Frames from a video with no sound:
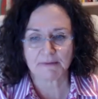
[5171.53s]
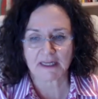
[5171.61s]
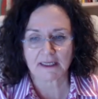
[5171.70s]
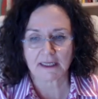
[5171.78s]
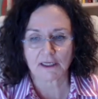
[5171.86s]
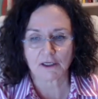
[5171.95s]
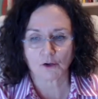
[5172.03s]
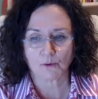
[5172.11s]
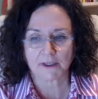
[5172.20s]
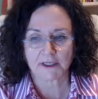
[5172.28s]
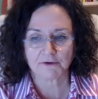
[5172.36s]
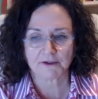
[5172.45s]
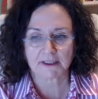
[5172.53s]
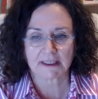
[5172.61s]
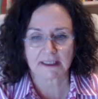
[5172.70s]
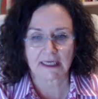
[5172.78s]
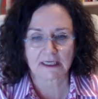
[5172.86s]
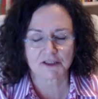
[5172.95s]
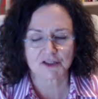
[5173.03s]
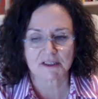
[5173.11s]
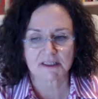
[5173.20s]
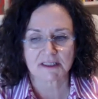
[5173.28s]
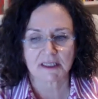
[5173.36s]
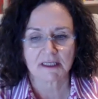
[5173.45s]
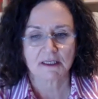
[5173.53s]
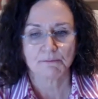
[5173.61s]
making coherent connections